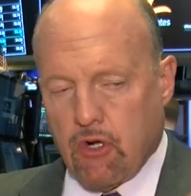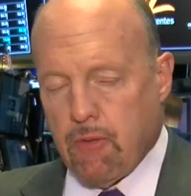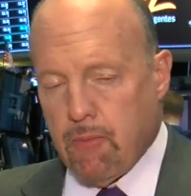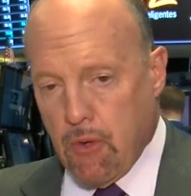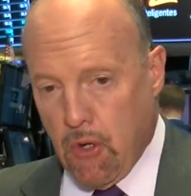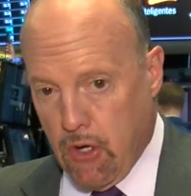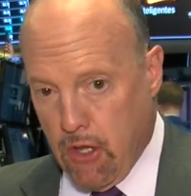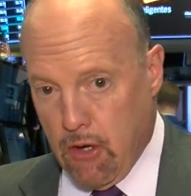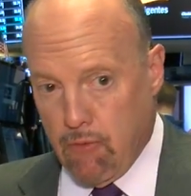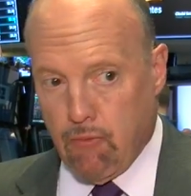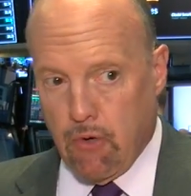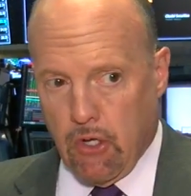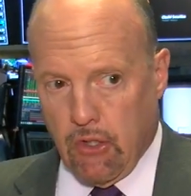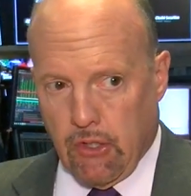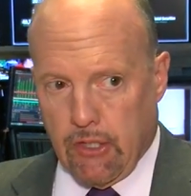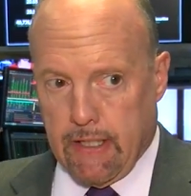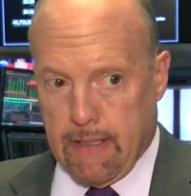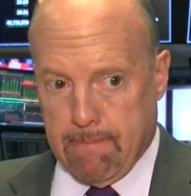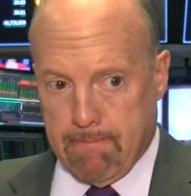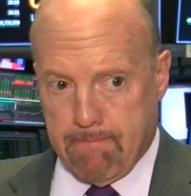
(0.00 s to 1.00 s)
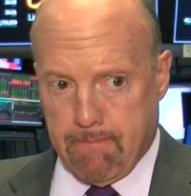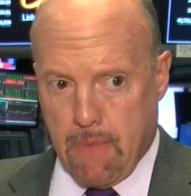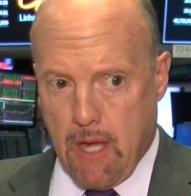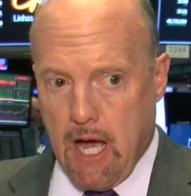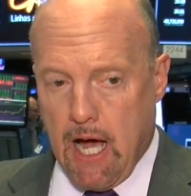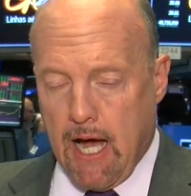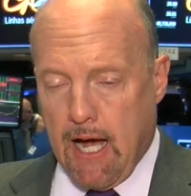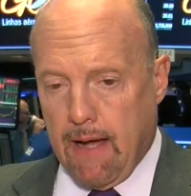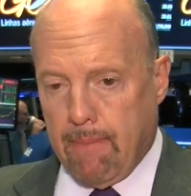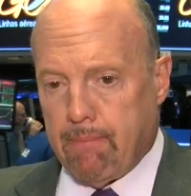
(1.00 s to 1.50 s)
a community that really
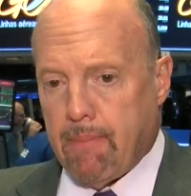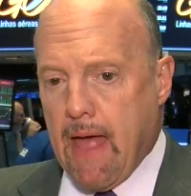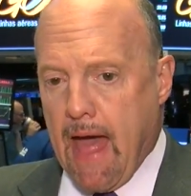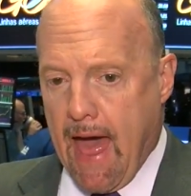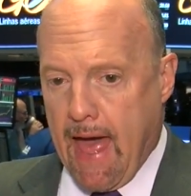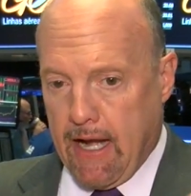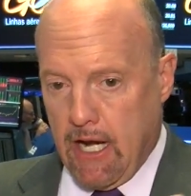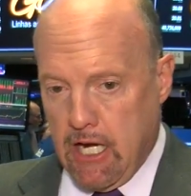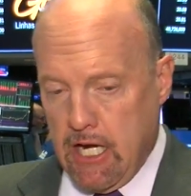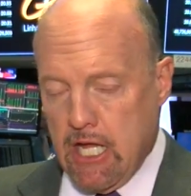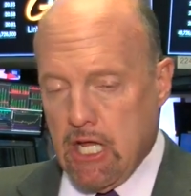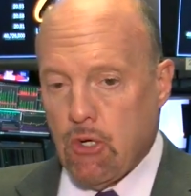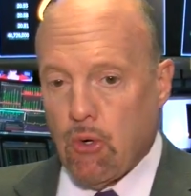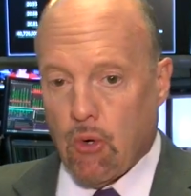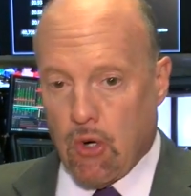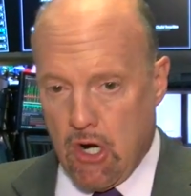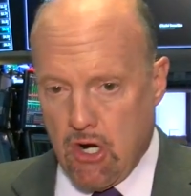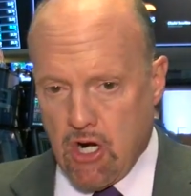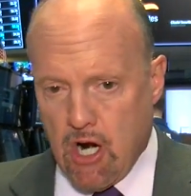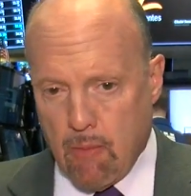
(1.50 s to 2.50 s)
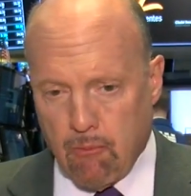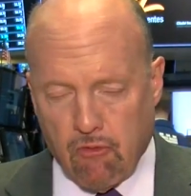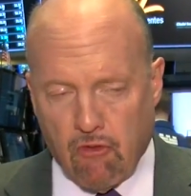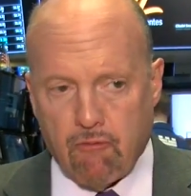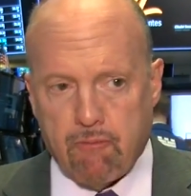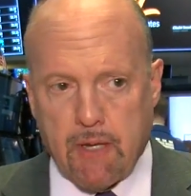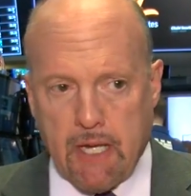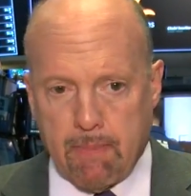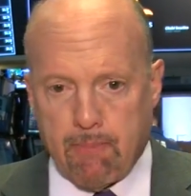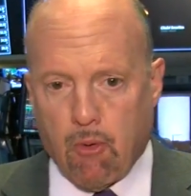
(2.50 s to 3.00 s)
had an inordinate number
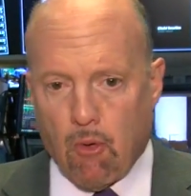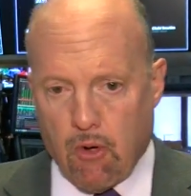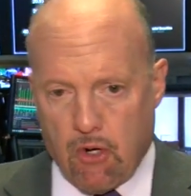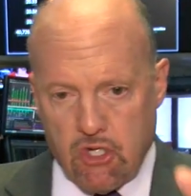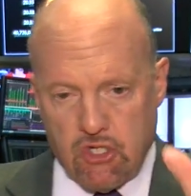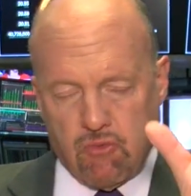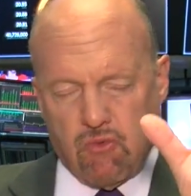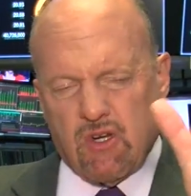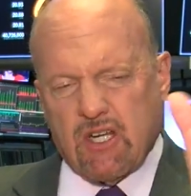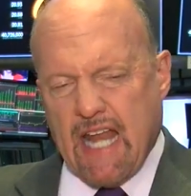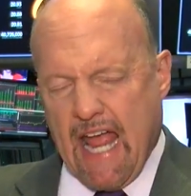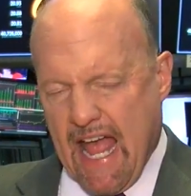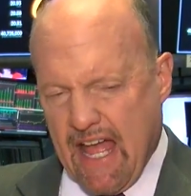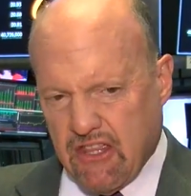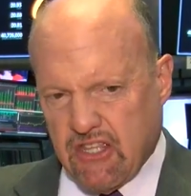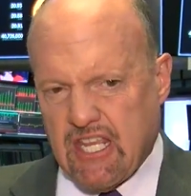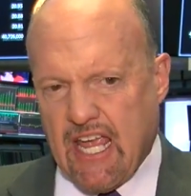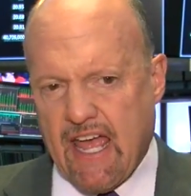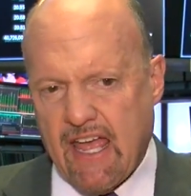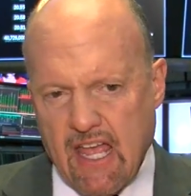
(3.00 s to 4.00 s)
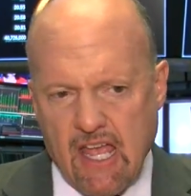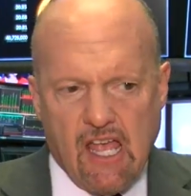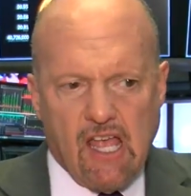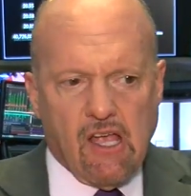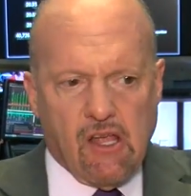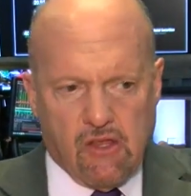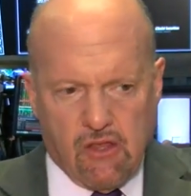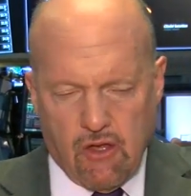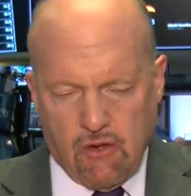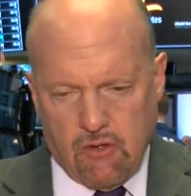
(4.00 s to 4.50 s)
of people because we're downtown.
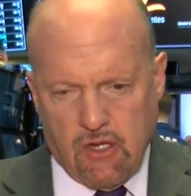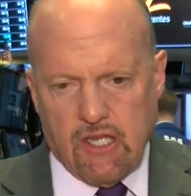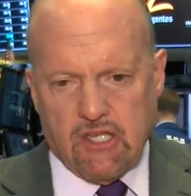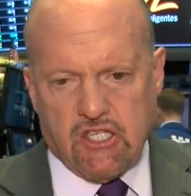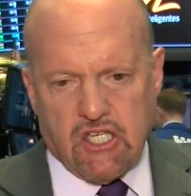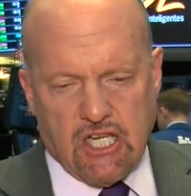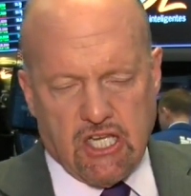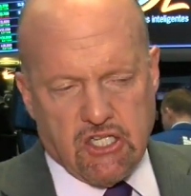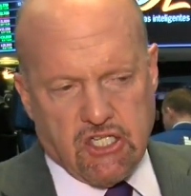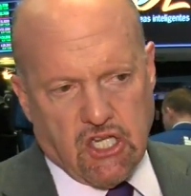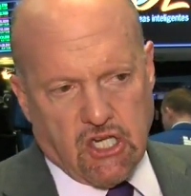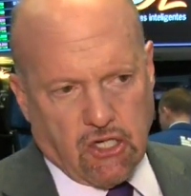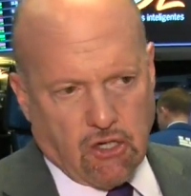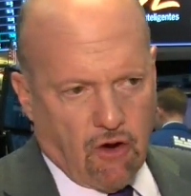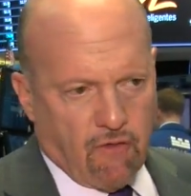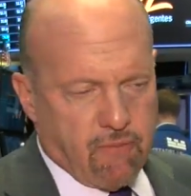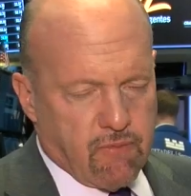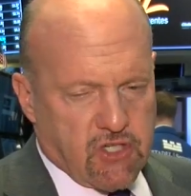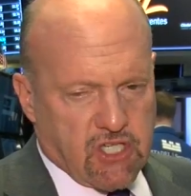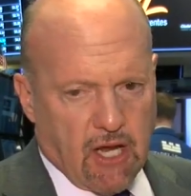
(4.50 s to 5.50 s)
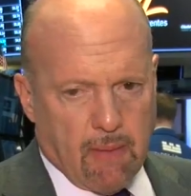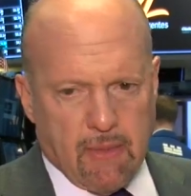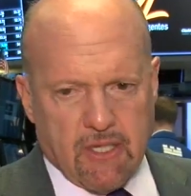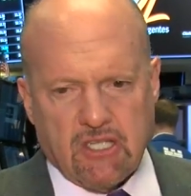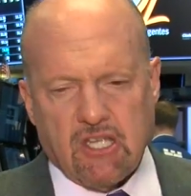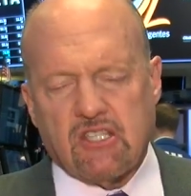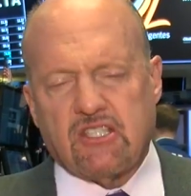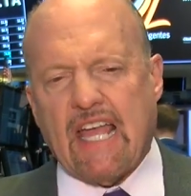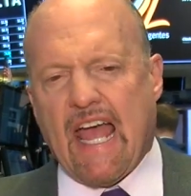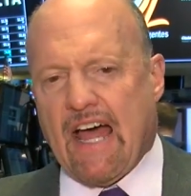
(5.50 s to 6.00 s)
It's easy to go from Summit
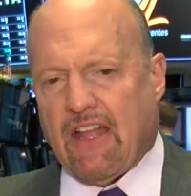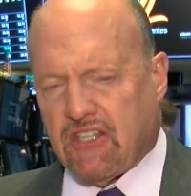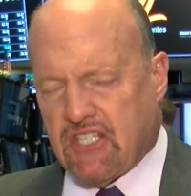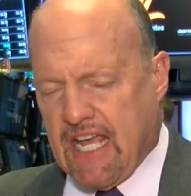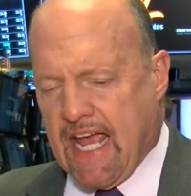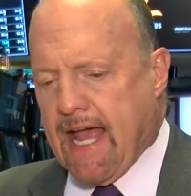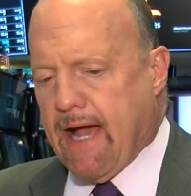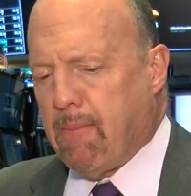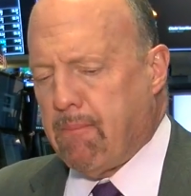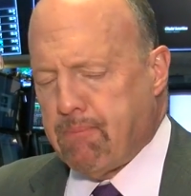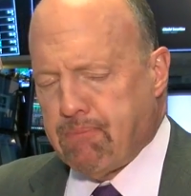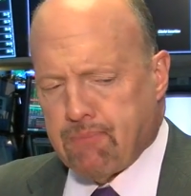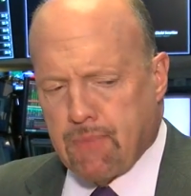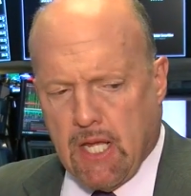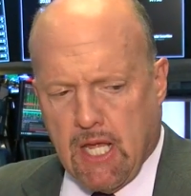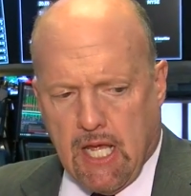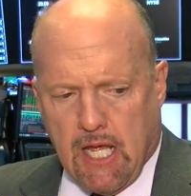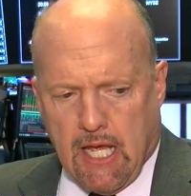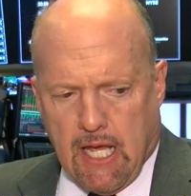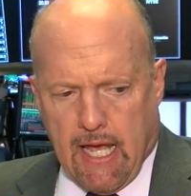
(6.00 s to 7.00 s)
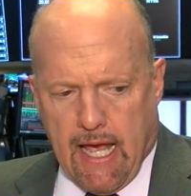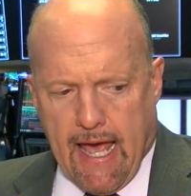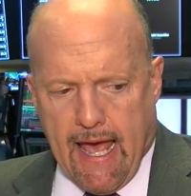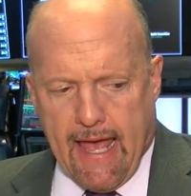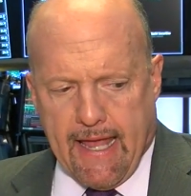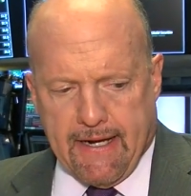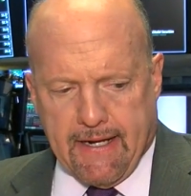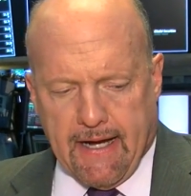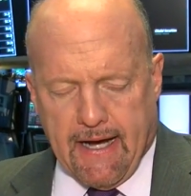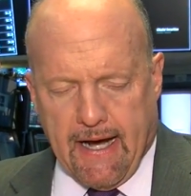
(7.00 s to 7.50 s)
to downtown.
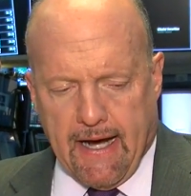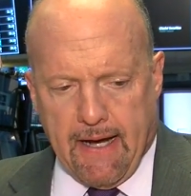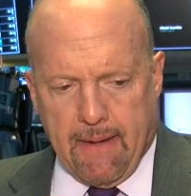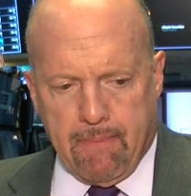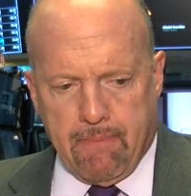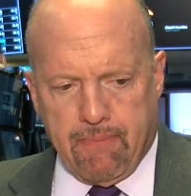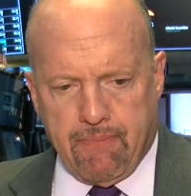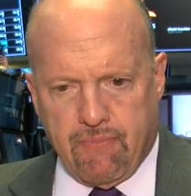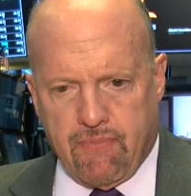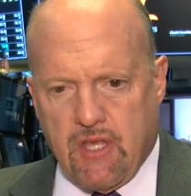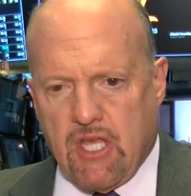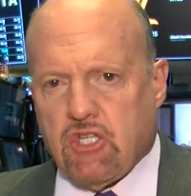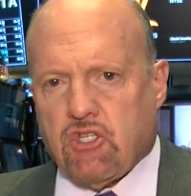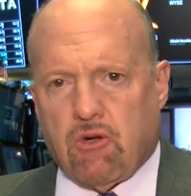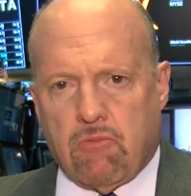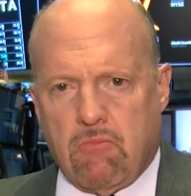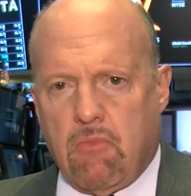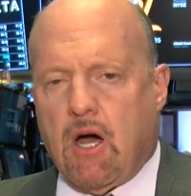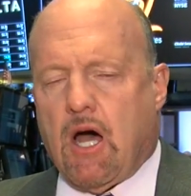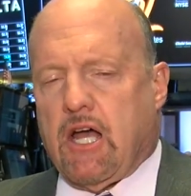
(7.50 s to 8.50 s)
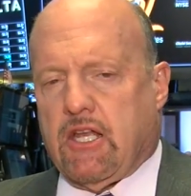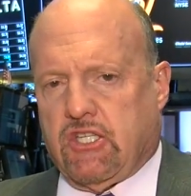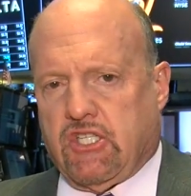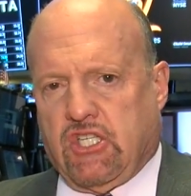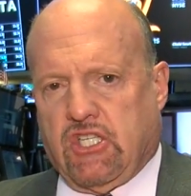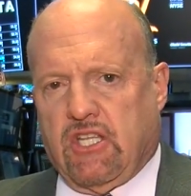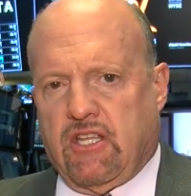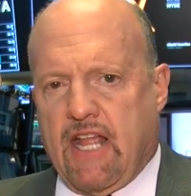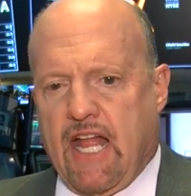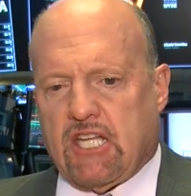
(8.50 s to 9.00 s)
And these are
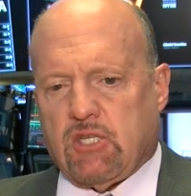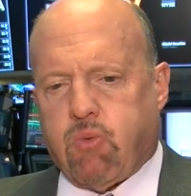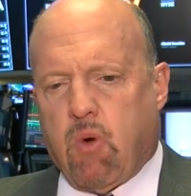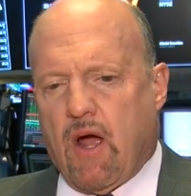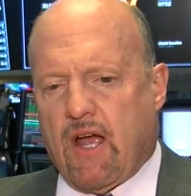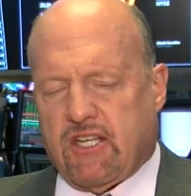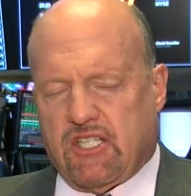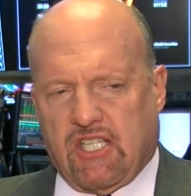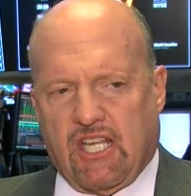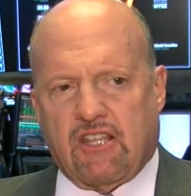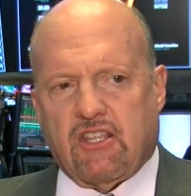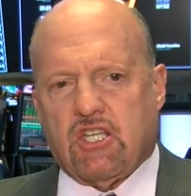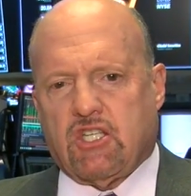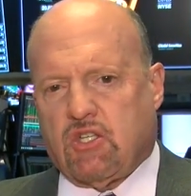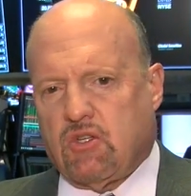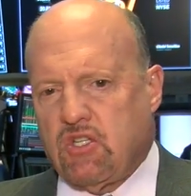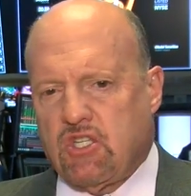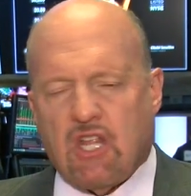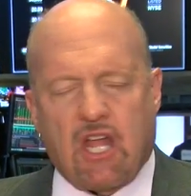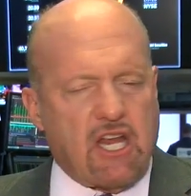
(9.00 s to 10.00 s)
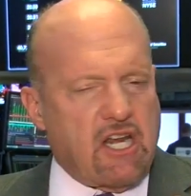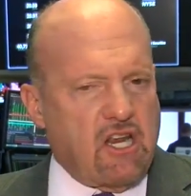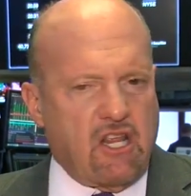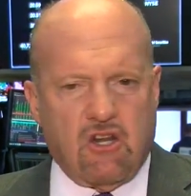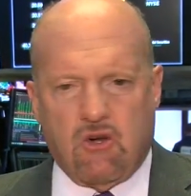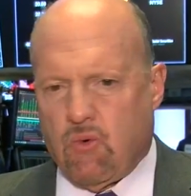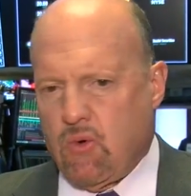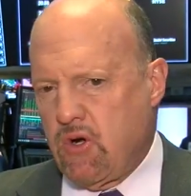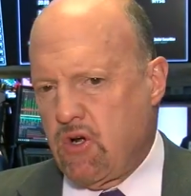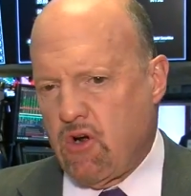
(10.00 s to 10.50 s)
musts, and that's why I say this is not
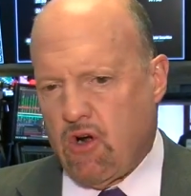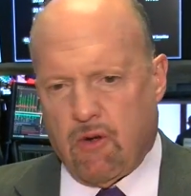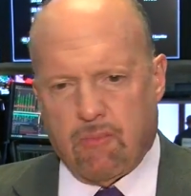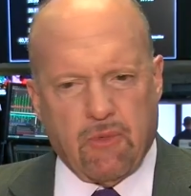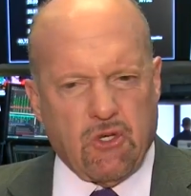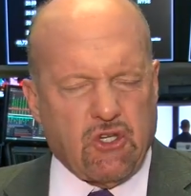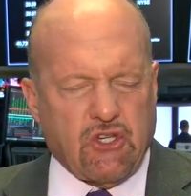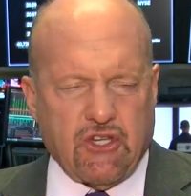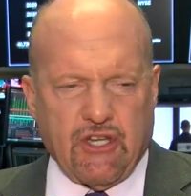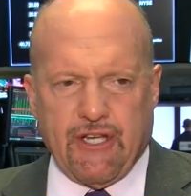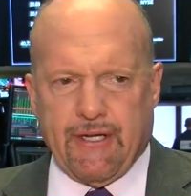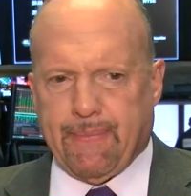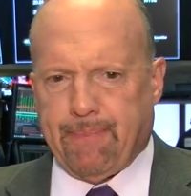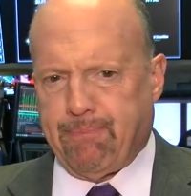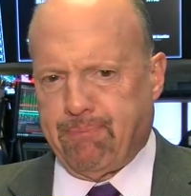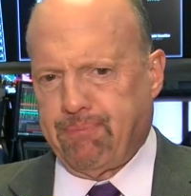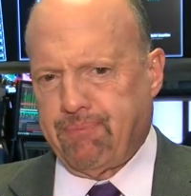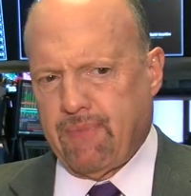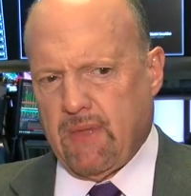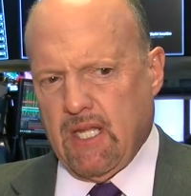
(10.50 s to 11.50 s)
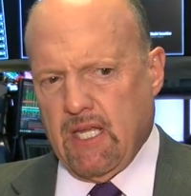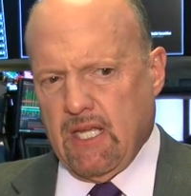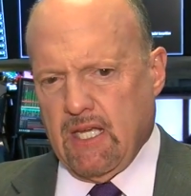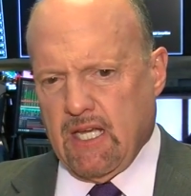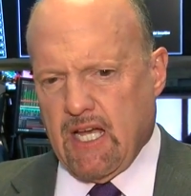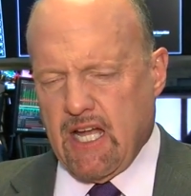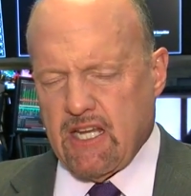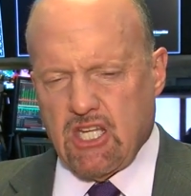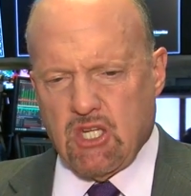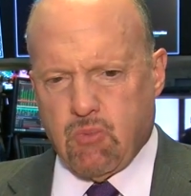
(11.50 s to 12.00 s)
an ordinary museum.
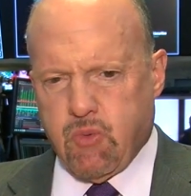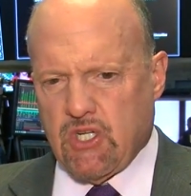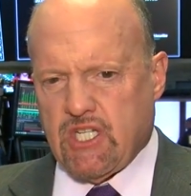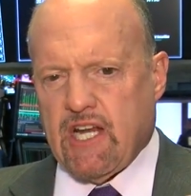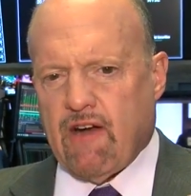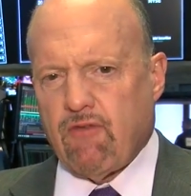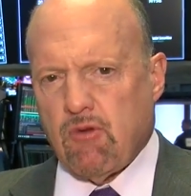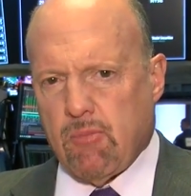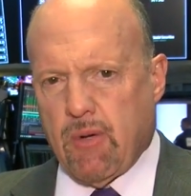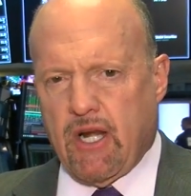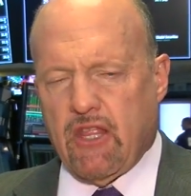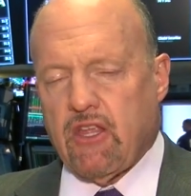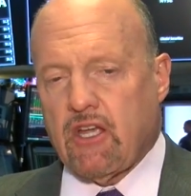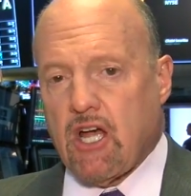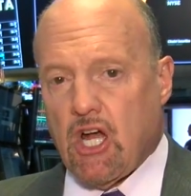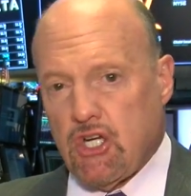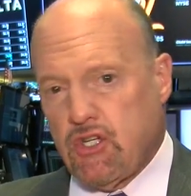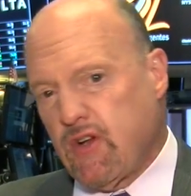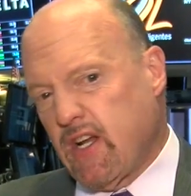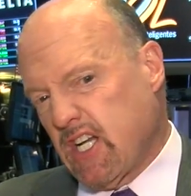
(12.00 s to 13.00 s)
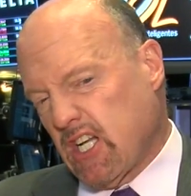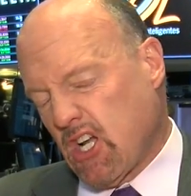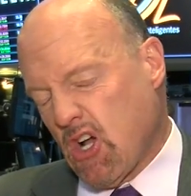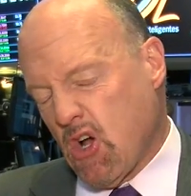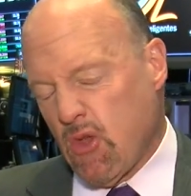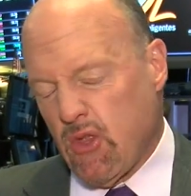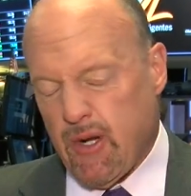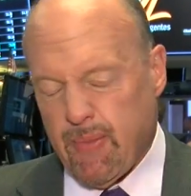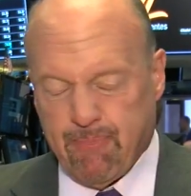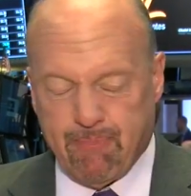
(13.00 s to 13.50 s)
I just wish everybody in the country had to
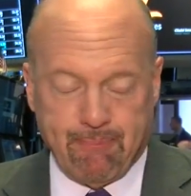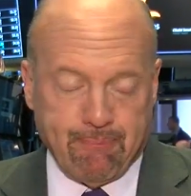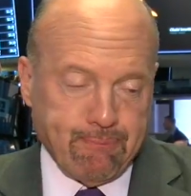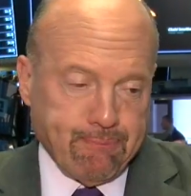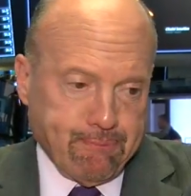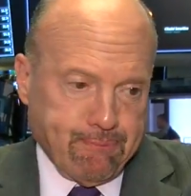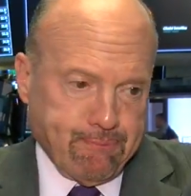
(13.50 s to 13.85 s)
go there.